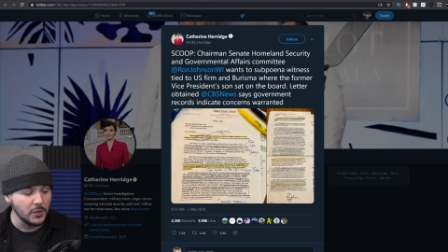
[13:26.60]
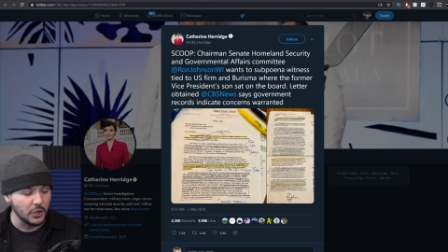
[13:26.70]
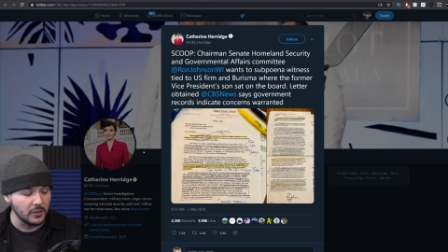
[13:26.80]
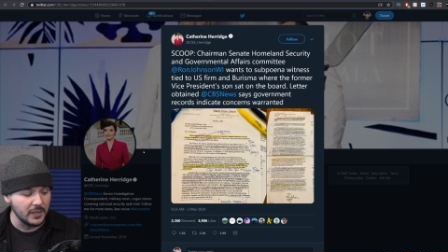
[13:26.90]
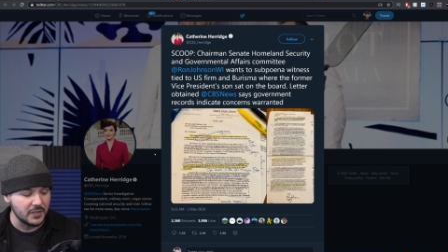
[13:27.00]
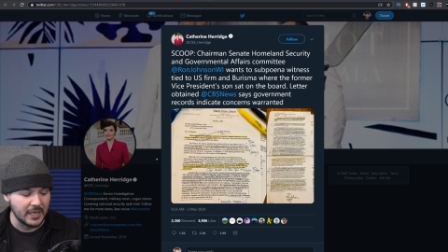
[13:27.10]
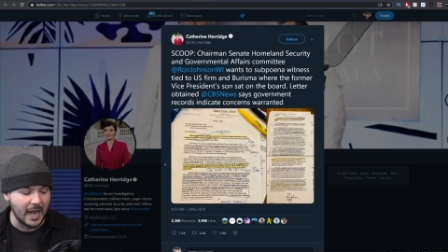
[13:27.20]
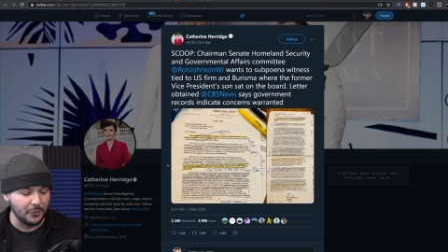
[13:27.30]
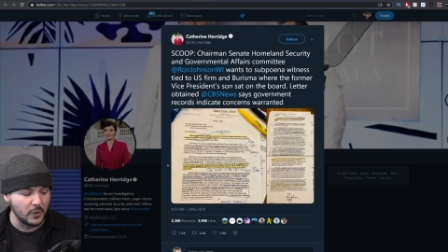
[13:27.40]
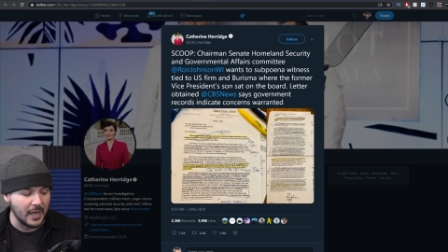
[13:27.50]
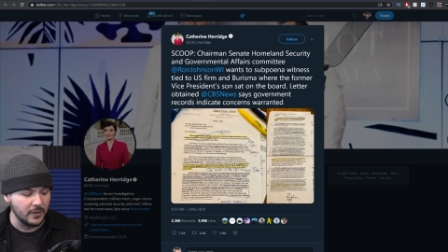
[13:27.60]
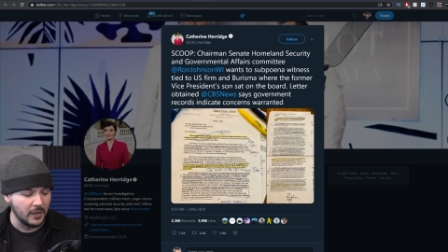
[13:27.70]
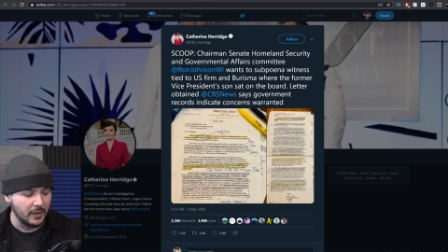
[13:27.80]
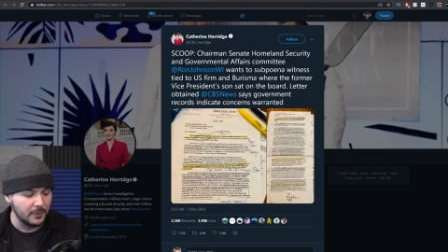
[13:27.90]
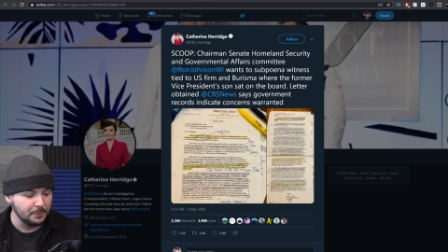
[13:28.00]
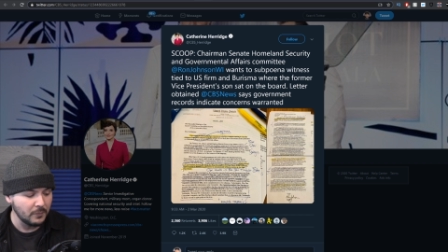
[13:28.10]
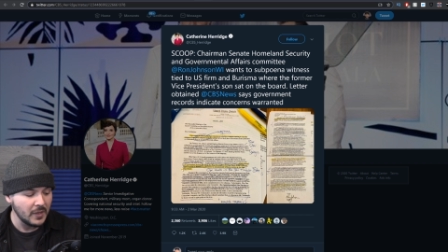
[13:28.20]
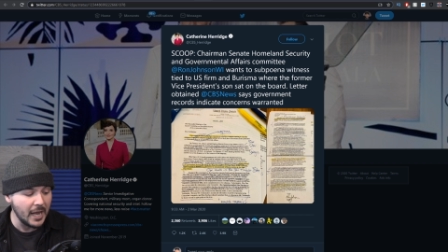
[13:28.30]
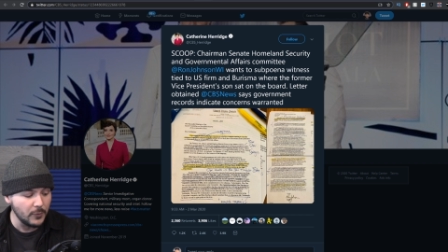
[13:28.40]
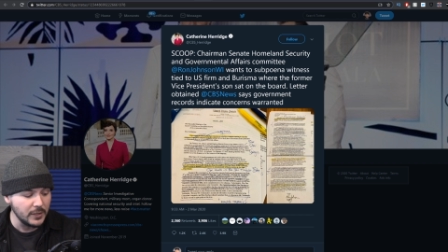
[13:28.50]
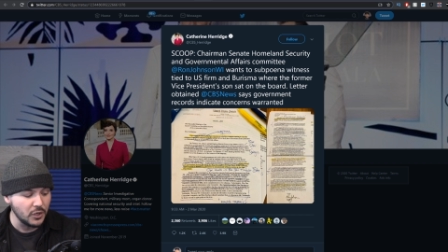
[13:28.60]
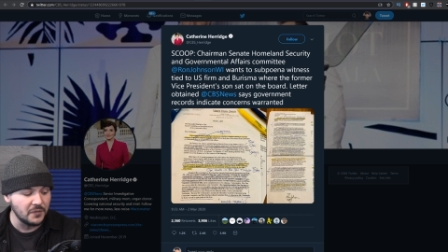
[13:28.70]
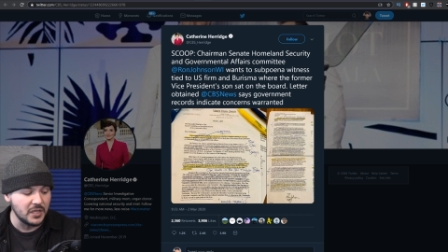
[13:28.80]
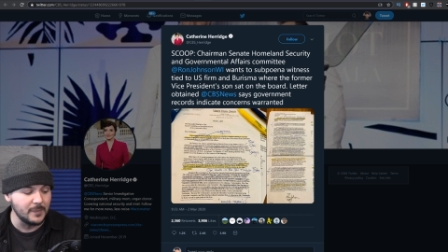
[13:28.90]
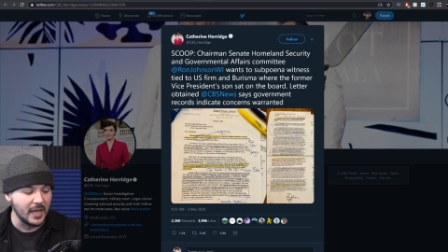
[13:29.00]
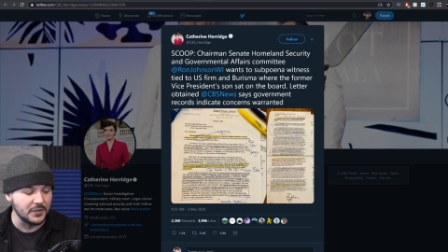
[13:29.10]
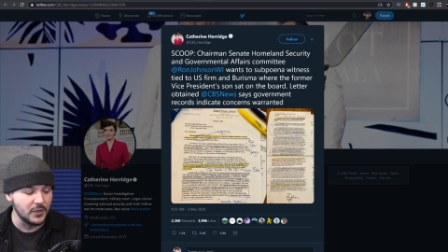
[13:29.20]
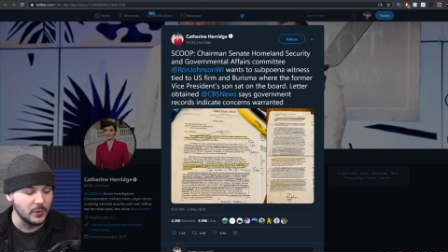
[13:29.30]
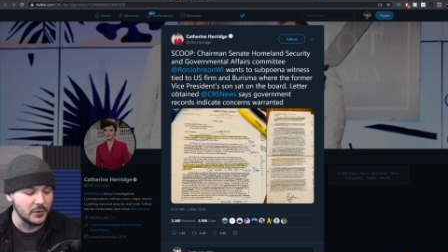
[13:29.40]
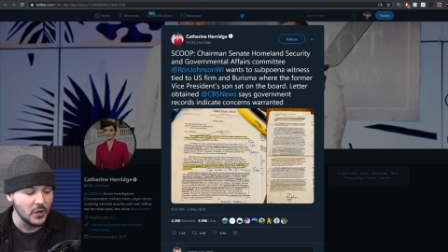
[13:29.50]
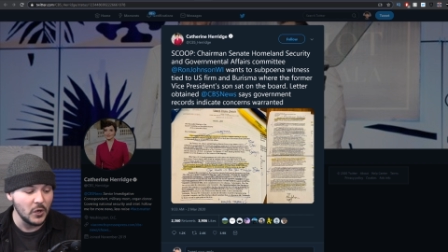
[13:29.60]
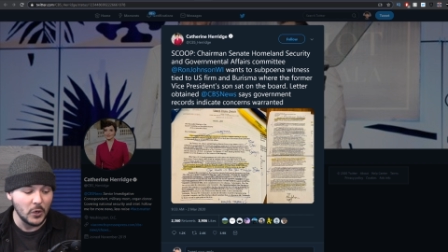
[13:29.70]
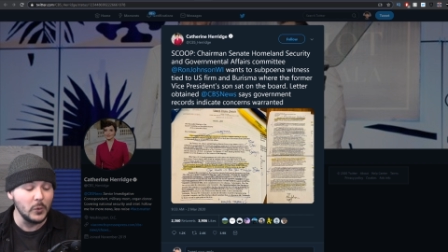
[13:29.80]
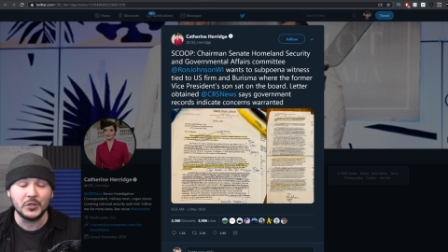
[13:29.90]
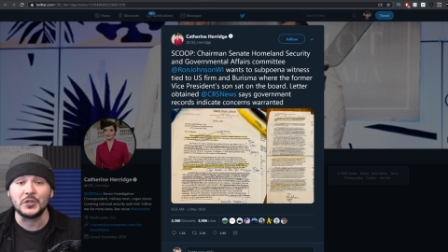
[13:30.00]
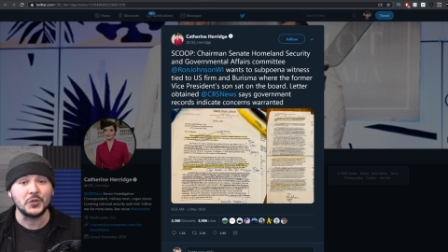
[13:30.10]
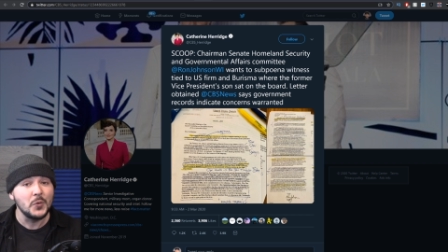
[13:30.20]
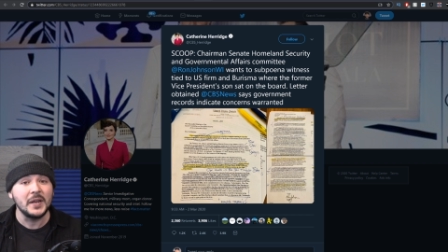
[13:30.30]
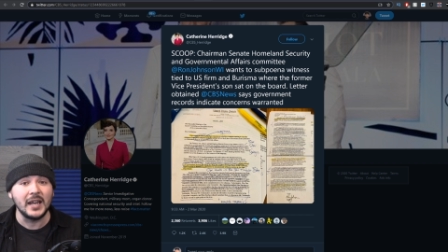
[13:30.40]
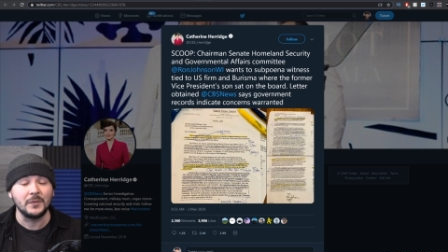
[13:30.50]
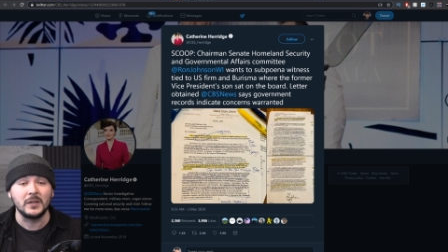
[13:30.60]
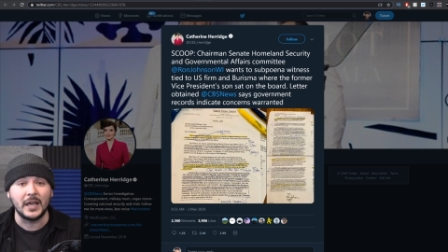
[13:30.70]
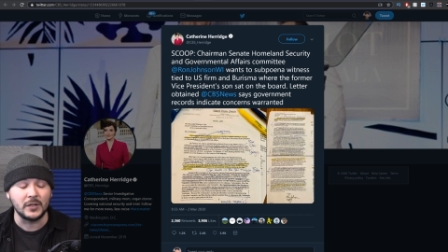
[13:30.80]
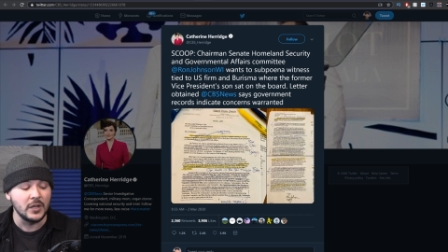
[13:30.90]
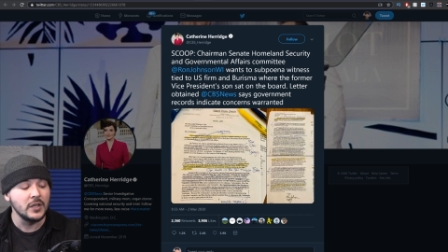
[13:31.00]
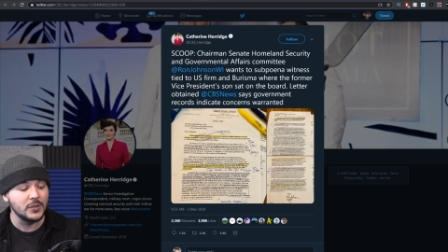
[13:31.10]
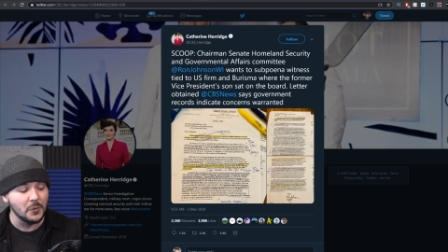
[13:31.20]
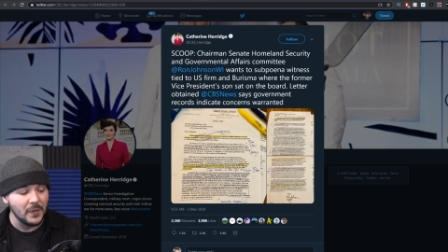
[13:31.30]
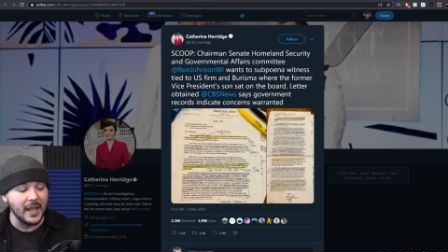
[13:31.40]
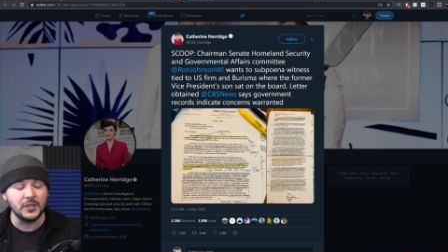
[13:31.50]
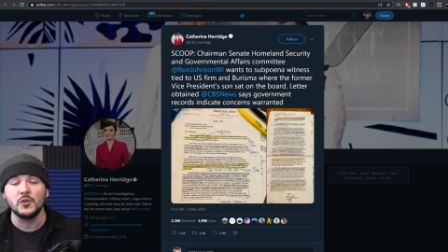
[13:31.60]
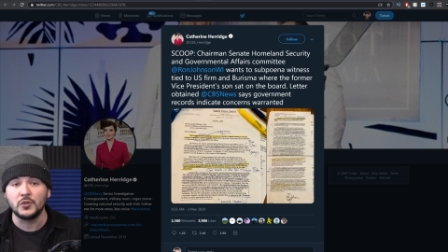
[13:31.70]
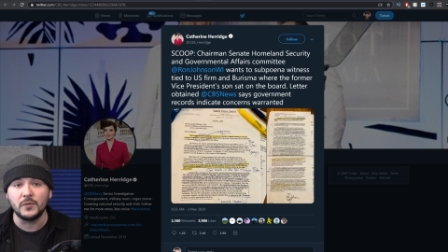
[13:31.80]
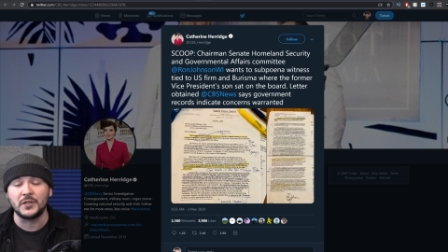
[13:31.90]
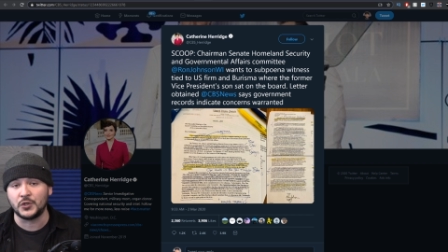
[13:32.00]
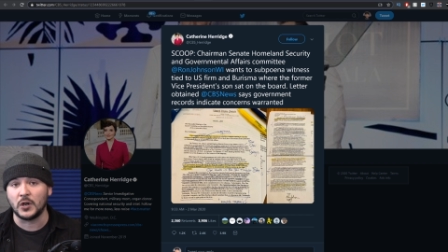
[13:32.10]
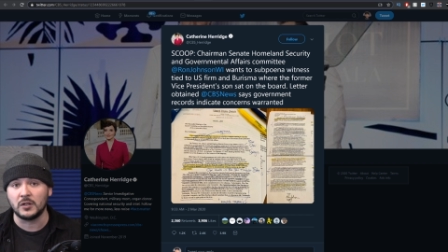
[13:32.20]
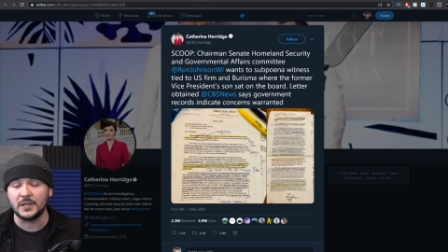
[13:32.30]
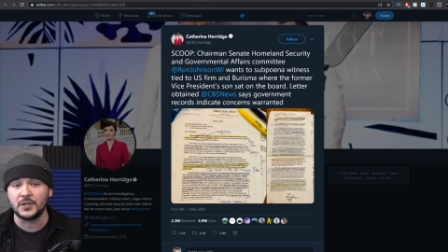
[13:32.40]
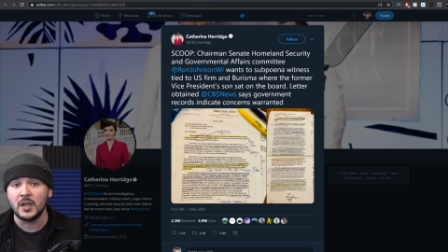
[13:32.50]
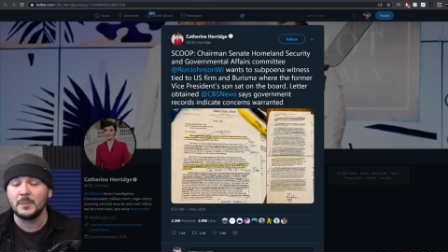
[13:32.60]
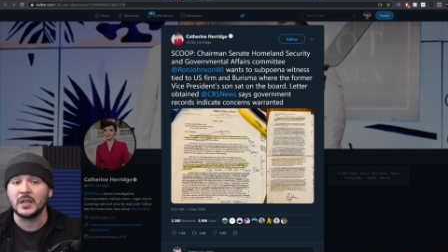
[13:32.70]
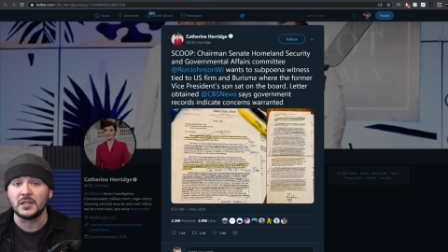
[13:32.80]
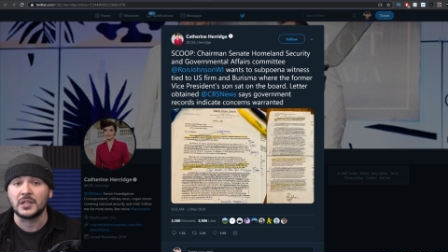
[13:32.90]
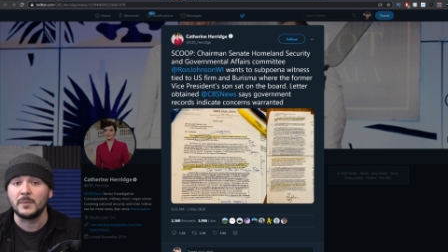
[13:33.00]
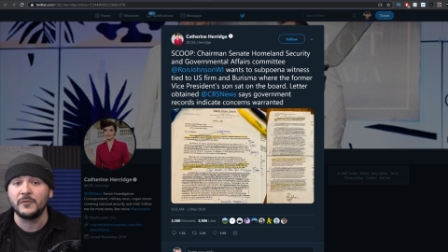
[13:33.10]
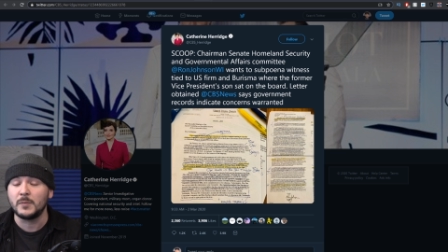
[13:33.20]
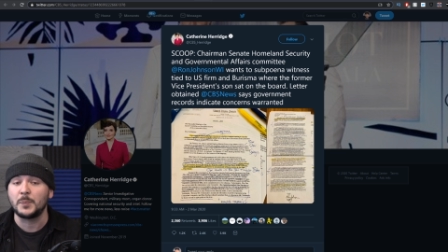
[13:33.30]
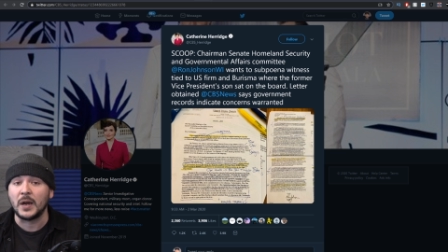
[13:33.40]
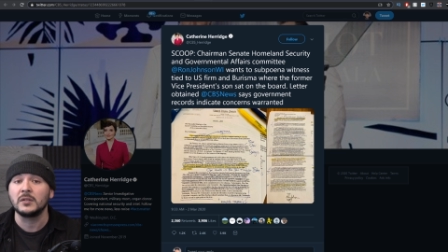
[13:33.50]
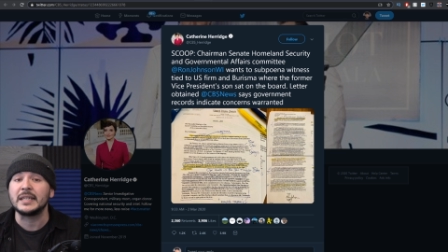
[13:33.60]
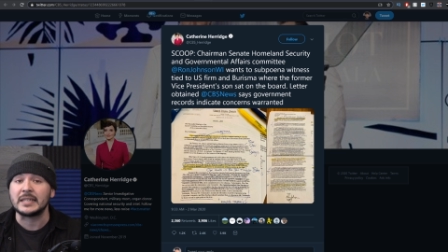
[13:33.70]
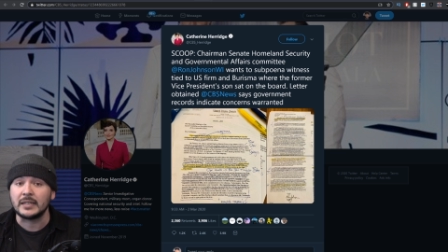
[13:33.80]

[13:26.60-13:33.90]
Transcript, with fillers: one journalist, Catherine uh, Herridge of CBS News, who just tweeted out the letter. So thank you to this journalist because some of them apparently